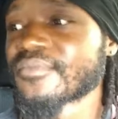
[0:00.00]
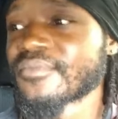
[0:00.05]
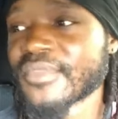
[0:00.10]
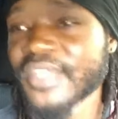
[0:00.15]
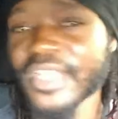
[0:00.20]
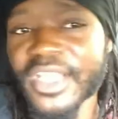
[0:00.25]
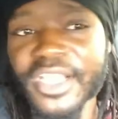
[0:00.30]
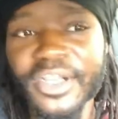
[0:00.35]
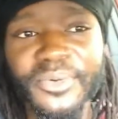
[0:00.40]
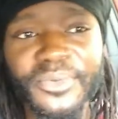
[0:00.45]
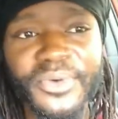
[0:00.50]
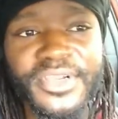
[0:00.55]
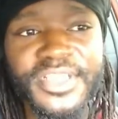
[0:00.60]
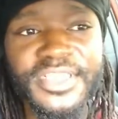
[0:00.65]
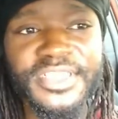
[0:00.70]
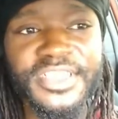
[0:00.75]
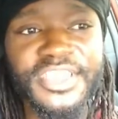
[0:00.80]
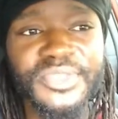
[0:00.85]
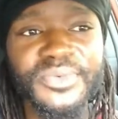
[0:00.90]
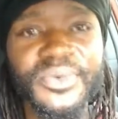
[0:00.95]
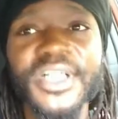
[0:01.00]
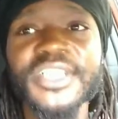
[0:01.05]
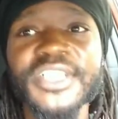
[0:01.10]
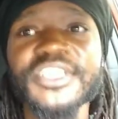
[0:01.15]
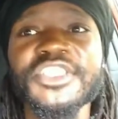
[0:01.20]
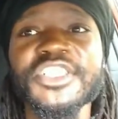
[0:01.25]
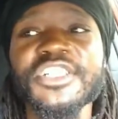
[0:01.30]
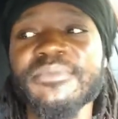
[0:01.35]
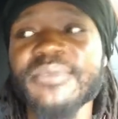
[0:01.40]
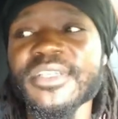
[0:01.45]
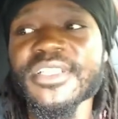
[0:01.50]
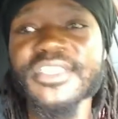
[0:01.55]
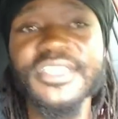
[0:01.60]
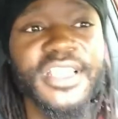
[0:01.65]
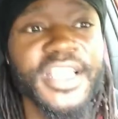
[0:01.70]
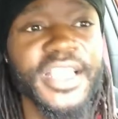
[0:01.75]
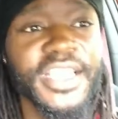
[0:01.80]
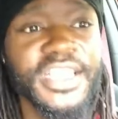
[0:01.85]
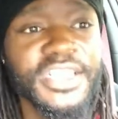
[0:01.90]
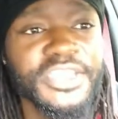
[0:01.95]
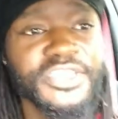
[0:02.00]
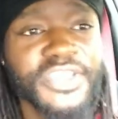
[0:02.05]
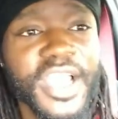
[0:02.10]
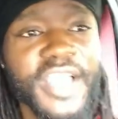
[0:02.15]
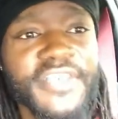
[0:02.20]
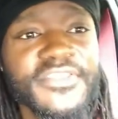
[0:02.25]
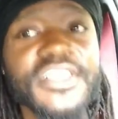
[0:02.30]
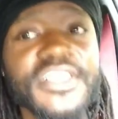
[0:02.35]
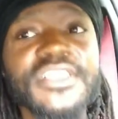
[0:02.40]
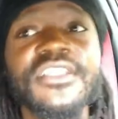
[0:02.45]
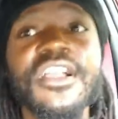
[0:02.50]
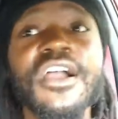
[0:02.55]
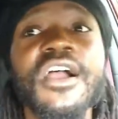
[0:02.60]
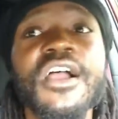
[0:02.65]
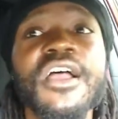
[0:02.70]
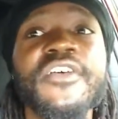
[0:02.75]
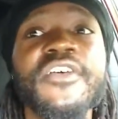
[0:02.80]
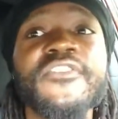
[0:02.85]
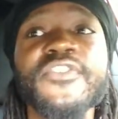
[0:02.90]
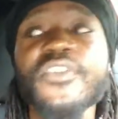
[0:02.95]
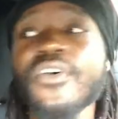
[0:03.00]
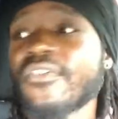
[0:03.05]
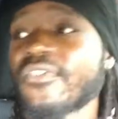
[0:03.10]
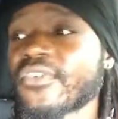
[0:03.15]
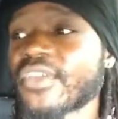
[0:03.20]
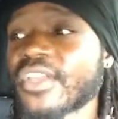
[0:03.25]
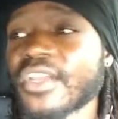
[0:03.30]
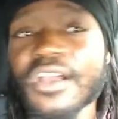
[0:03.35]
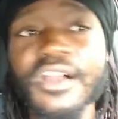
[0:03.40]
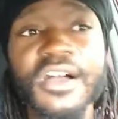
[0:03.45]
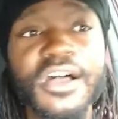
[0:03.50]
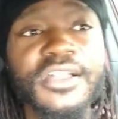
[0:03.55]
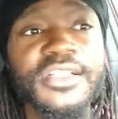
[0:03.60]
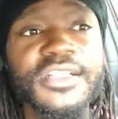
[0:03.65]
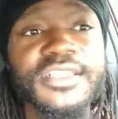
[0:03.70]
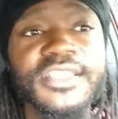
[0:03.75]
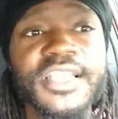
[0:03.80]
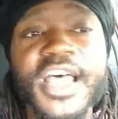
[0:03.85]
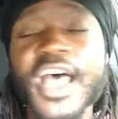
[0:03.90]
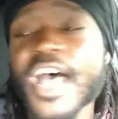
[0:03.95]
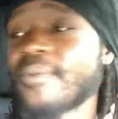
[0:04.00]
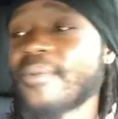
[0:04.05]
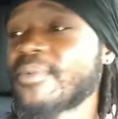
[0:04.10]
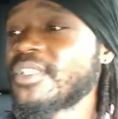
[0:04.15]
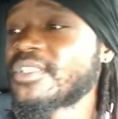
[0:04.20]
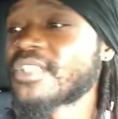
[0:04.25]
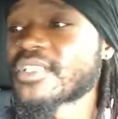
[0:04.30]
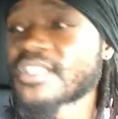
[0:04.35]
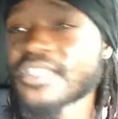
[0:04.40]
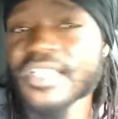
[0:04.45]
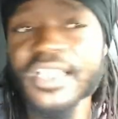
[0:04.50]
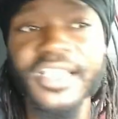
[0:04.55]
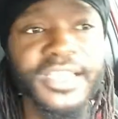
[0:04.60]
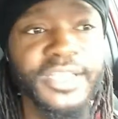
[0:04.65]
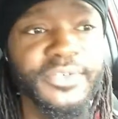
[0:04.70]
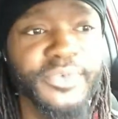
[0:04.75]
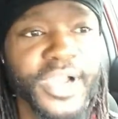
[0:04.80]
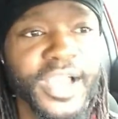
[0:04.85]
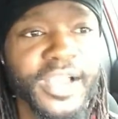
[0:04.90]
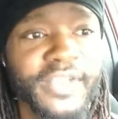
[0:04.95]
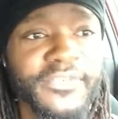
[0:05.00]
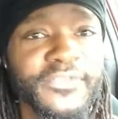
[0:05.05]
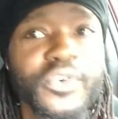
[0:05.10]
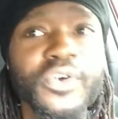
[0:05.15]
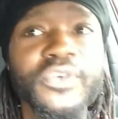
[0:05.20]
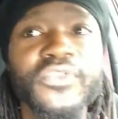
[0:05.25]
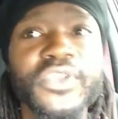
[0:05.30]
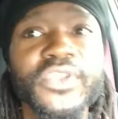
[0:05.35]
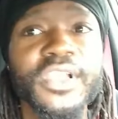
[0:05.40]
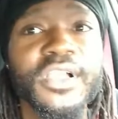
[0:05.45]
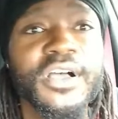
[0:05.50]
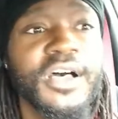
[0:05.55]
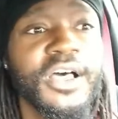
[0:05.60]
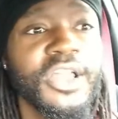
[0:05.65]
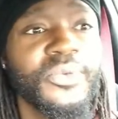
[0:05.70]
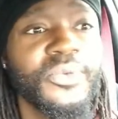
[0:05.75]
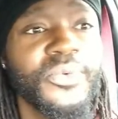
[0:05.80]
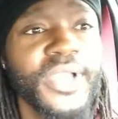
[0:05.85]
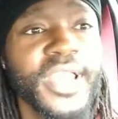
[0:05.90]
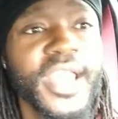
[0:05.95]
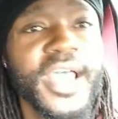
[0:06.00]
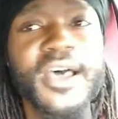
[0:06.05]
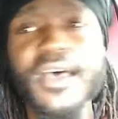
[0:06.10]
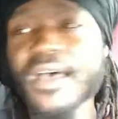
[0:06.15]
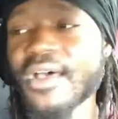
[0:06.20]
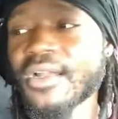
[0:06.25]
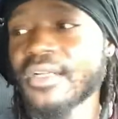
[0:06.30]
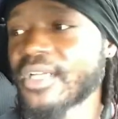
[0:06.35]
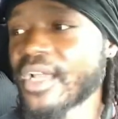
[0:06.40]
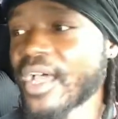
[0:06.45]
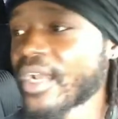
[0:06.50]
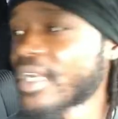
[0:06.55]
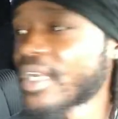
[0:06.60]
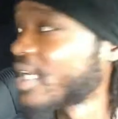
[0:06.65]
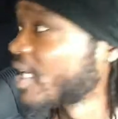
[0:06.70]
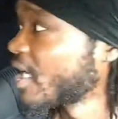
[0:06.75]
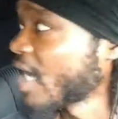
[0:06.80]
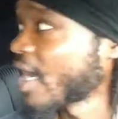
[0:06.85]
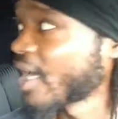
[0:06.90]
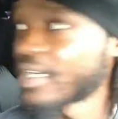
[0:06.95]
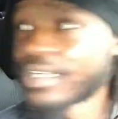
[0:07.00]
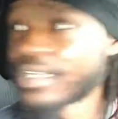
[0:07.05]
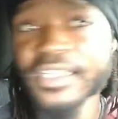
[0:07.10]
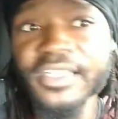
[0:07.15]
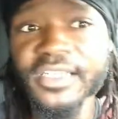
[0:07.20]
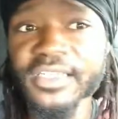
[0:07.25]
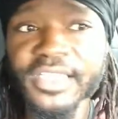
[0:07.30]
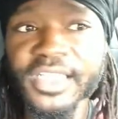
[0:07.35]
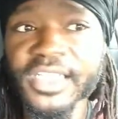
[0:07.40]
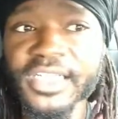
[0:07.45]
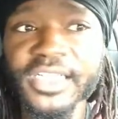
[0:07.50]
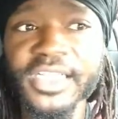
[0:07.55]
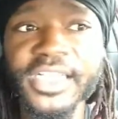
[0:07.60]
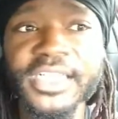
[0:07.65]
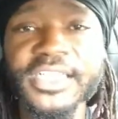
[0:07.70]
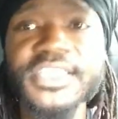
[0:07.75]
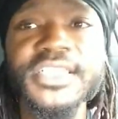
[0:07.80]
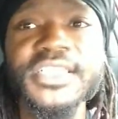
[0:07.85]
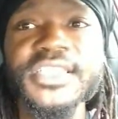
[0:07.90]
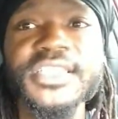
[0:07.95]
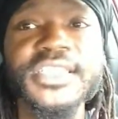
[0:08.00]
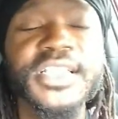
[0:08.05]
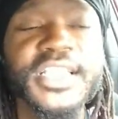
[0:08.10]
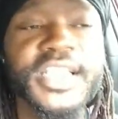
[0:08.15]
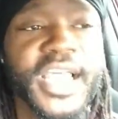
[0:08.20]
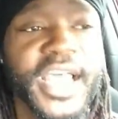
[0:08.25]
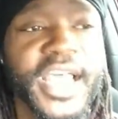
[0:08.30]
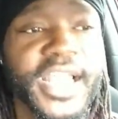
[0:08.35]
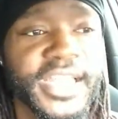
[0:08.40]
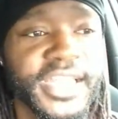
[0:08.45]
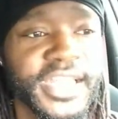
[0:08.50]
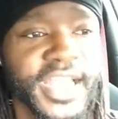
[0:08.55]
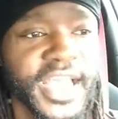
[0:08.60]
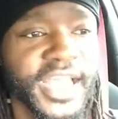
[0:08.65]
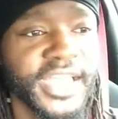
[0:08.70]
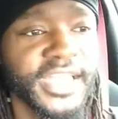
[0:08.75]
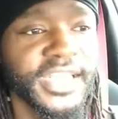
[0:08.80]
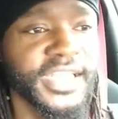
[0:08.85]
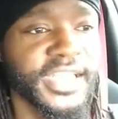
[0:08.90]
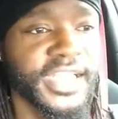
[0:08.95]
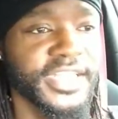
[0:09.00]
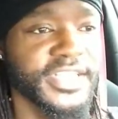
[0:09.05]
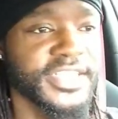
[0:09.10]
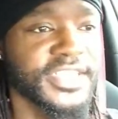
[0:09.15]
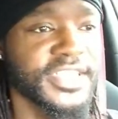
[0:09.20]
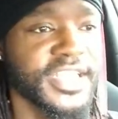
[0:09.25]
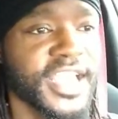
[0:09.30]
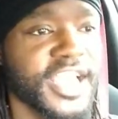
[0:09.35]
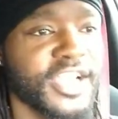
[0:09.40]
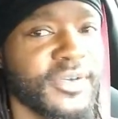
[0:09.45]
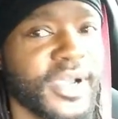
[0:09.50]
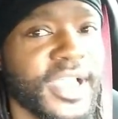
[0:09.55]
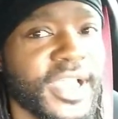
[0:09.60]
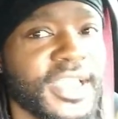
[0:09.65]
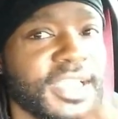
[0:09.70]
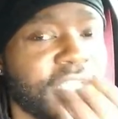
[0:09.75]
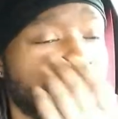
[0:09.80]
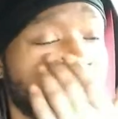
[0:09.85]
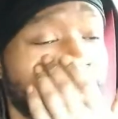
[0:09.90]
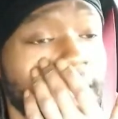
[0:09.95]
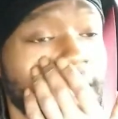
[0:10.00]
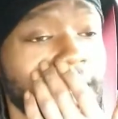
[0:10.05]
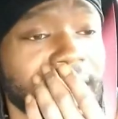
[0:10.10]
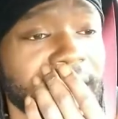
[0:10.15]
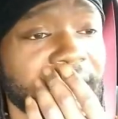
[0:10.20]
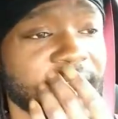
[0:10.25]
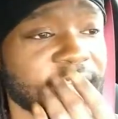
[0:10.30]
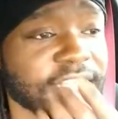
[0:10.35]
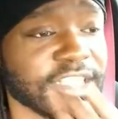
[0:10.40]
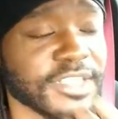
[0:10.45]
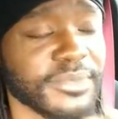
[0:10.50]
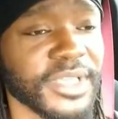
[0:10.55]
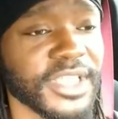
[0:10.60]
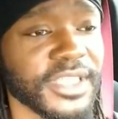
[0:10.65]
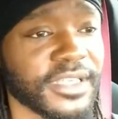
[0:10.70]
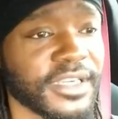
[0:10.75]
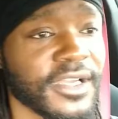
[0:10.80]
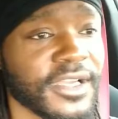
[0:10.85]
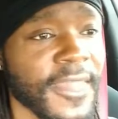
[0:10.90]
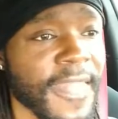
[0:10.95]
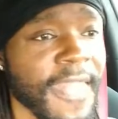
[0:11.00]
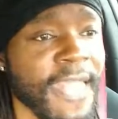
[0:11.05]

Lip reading: There was this one gentleman saying he drives his car in 4th gear all the time. He just said he rides 4th gear all the way out. I didn't understand. I didn't understand why I didn't ask him either.